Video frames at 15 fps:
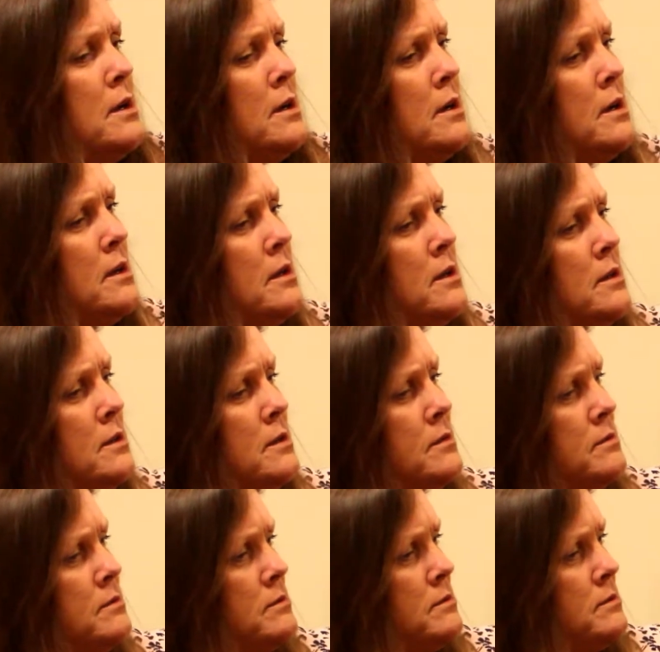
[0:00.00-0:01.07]

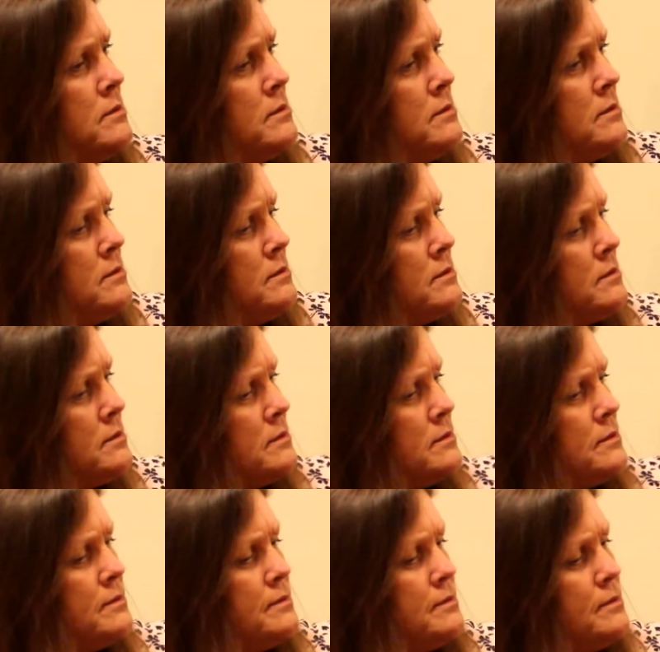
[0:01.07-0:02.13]

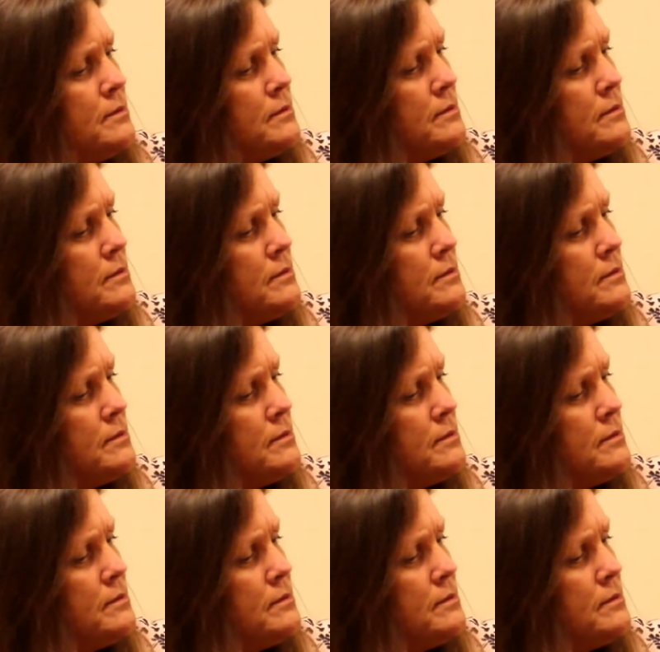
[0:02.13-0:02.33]
(silent)